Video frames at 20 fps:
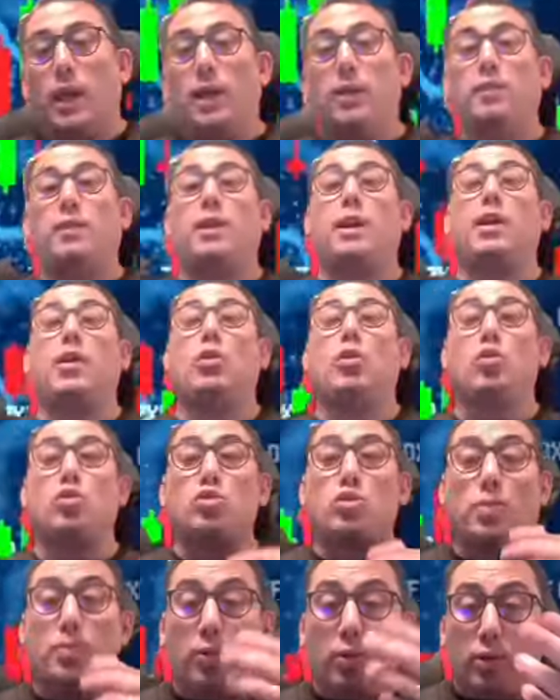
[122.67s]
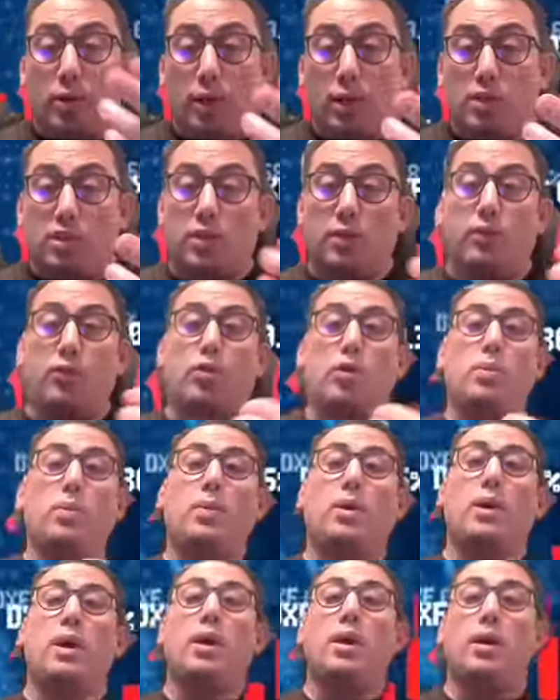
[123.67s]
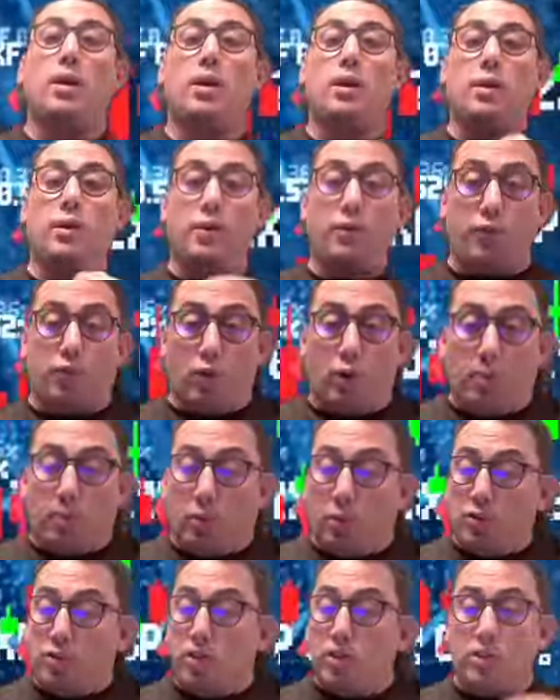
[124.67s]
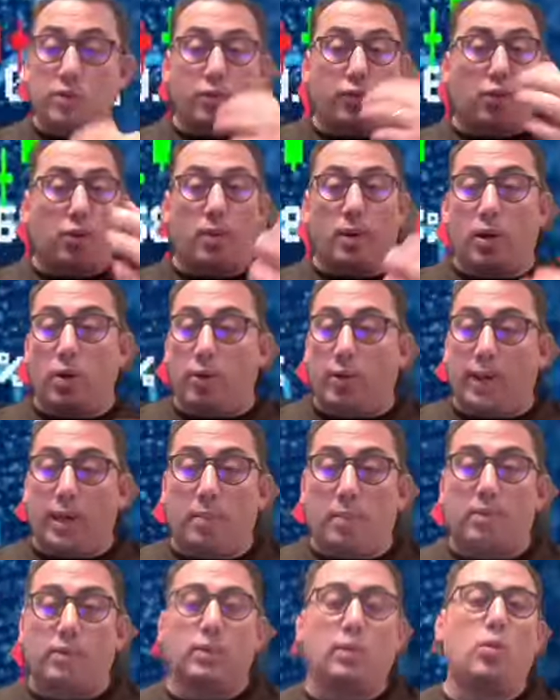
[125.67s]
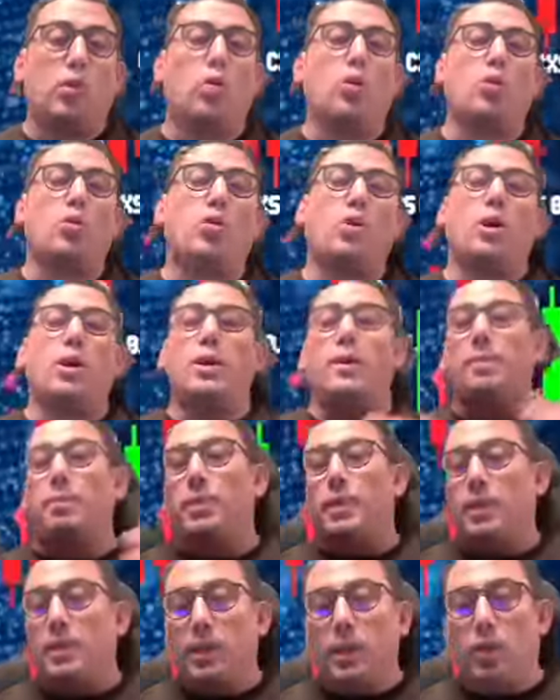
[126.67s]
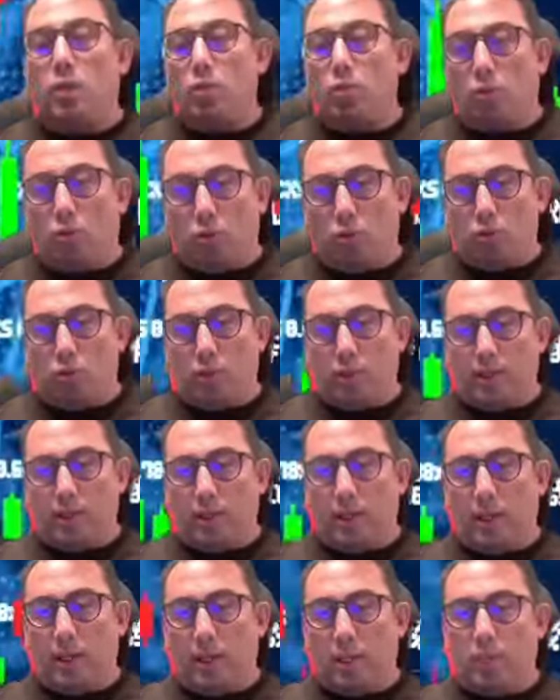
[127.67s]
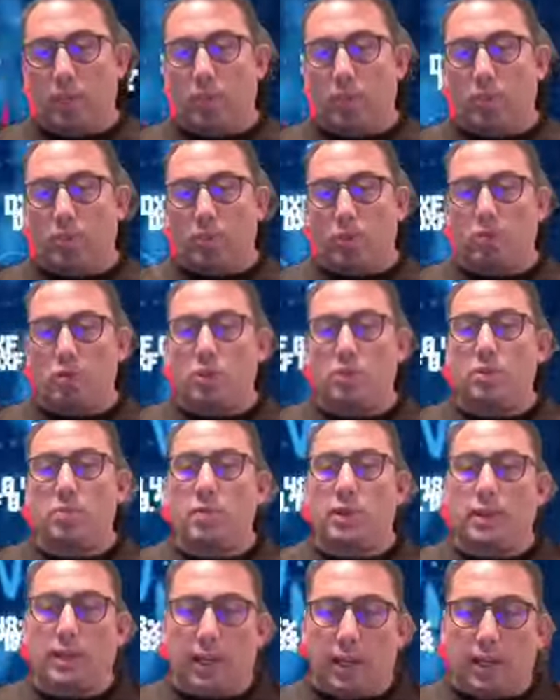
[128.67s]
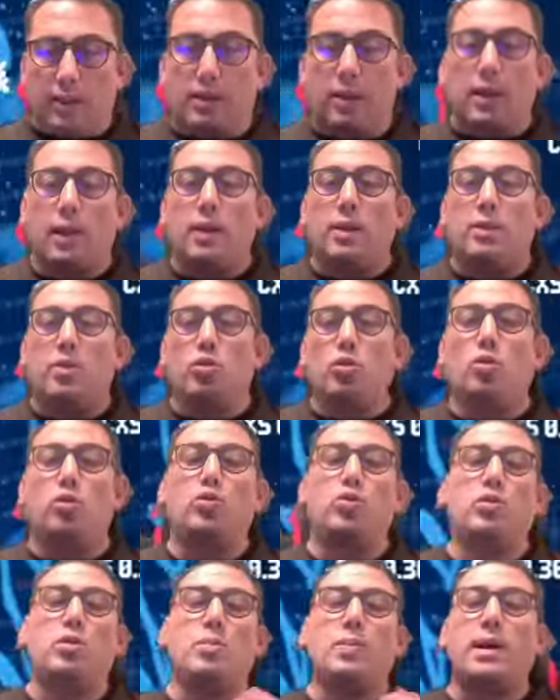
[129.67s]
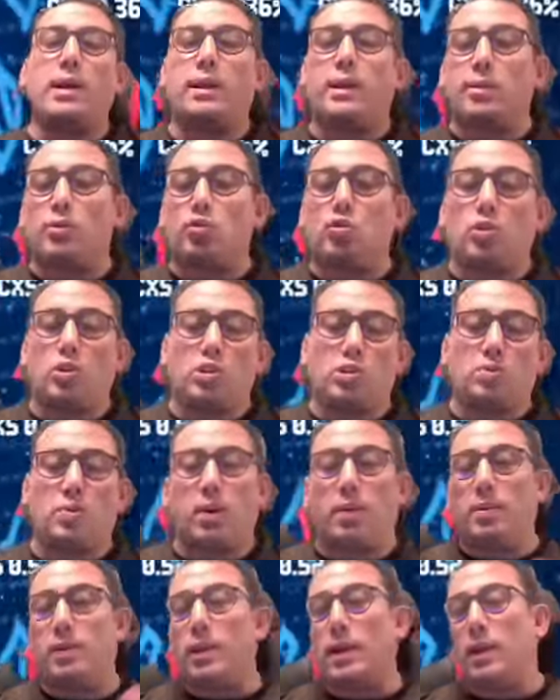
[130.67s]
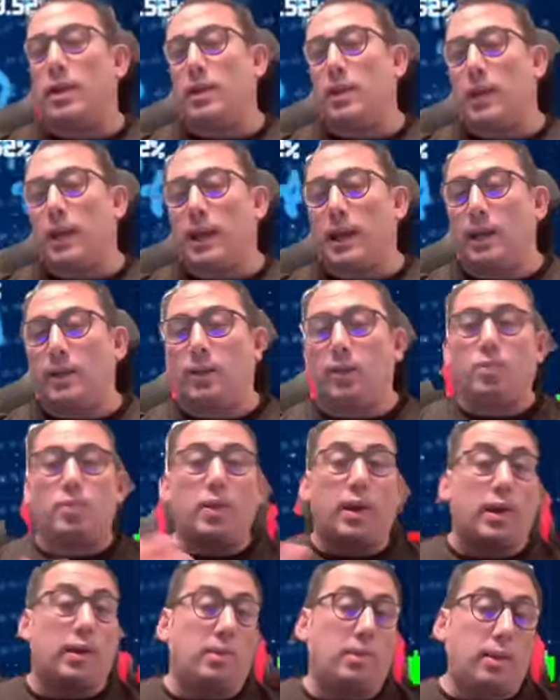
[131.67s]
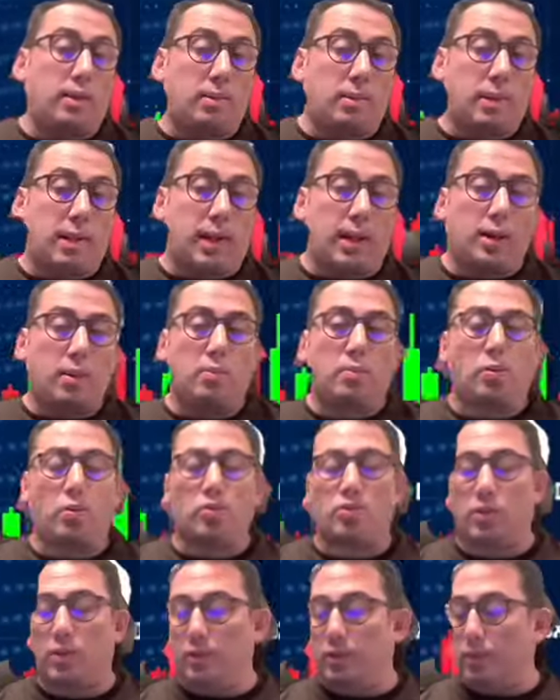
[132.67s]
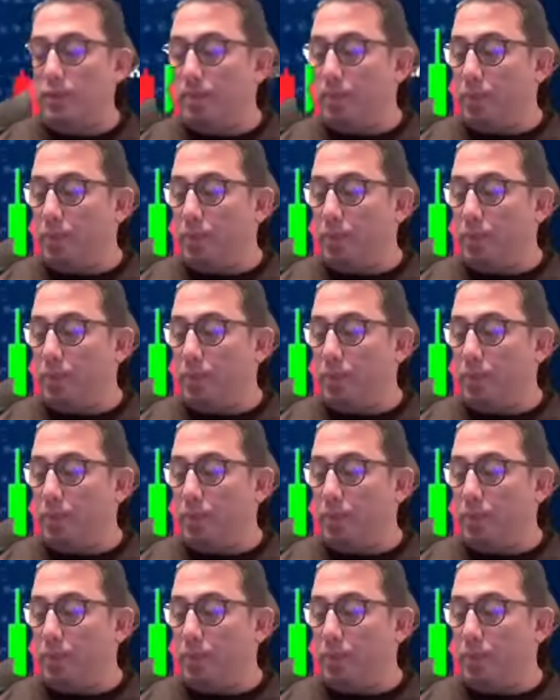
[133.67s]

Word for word: If they lose a potential from uh, from position from our capital, or they don't lose it any po position, but they due to the market situation, maybe they are in negative, maybe they are in positive.